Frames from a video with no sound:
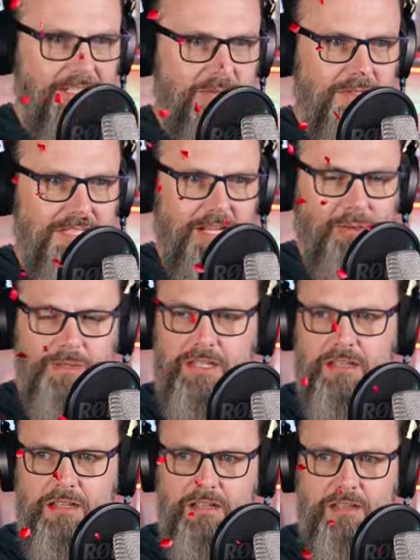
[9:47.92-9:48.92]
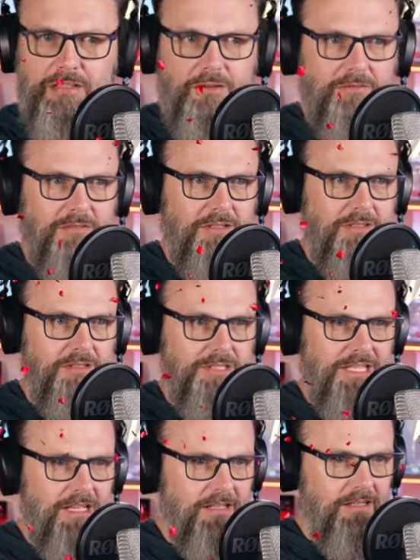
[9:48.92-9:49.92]
she think she was helping? I don't
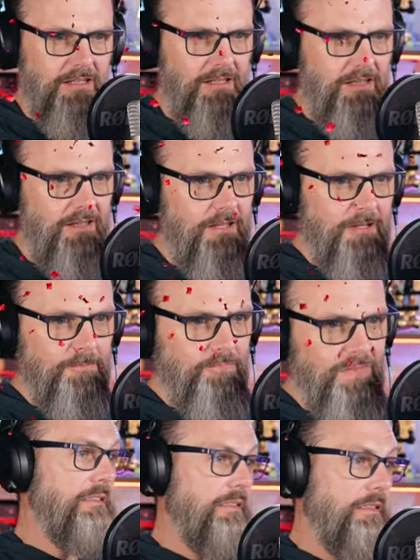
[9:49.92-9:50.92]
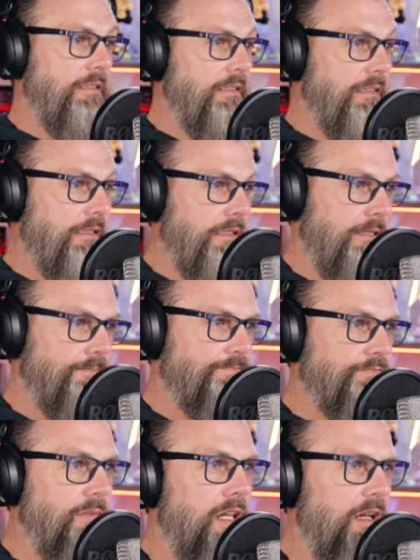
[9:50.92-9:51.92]
understand.
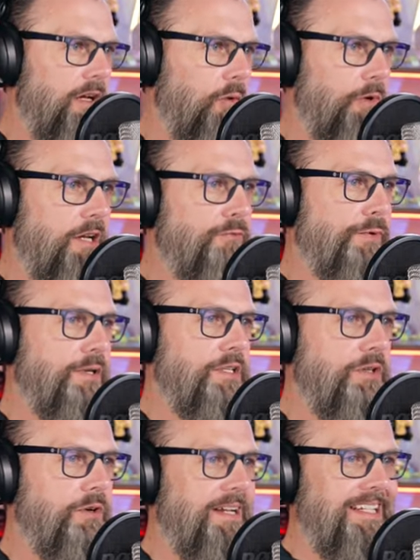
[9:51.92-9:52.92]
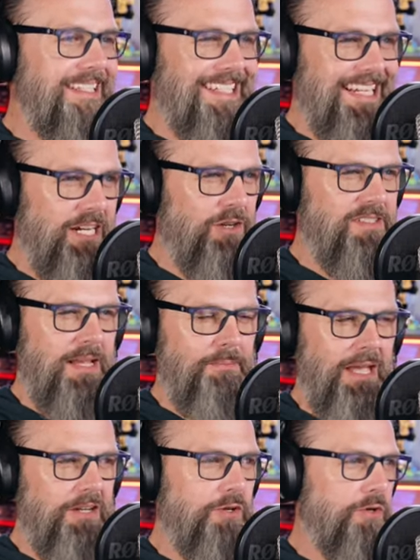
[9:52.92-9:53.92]
Ugh. When I confronted her in
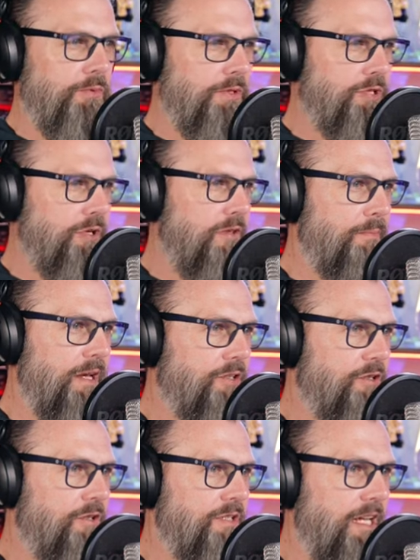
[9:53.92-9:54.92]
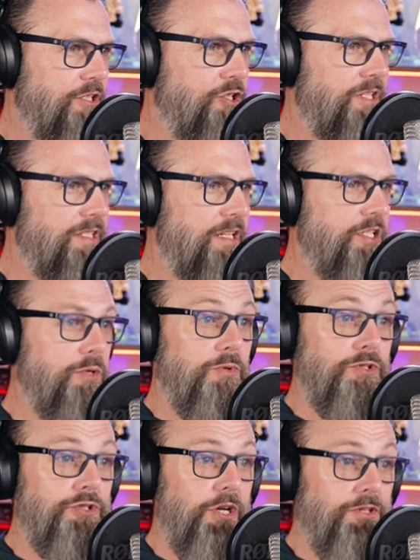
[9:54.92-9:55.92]
tears, I begged her to return the pictures, and she said
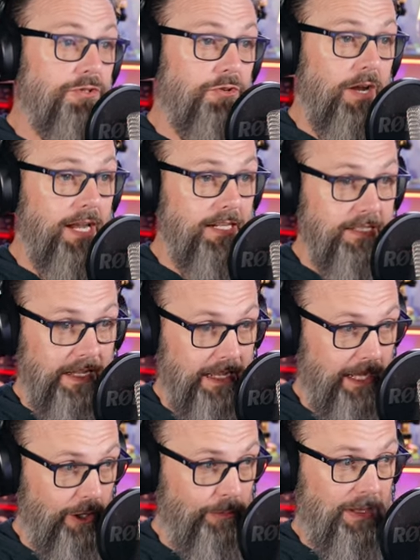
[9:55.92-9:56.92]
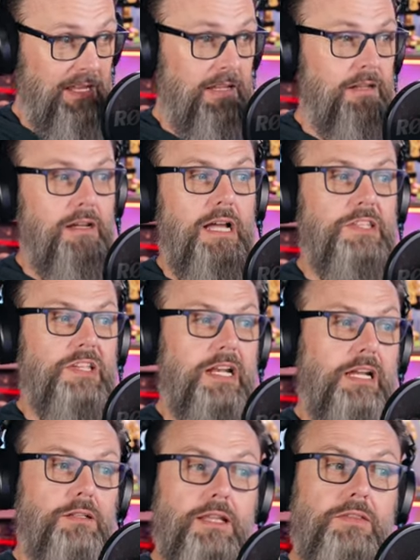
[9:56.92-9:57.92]
she was just trying to help. I
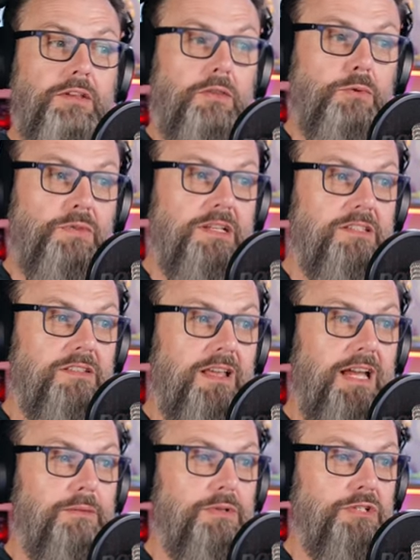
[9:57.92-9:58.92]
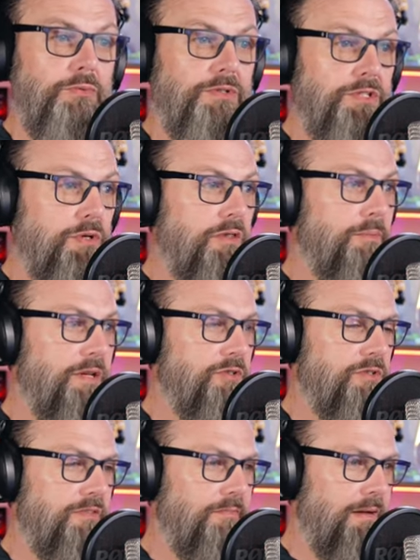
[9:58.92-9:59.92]
said I could let the other things slide, but to return the
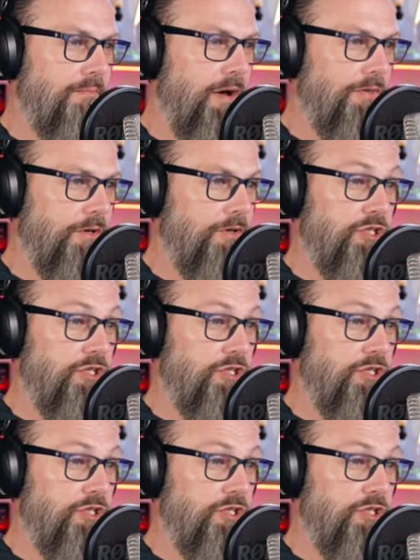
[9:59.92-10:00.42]
pictures of my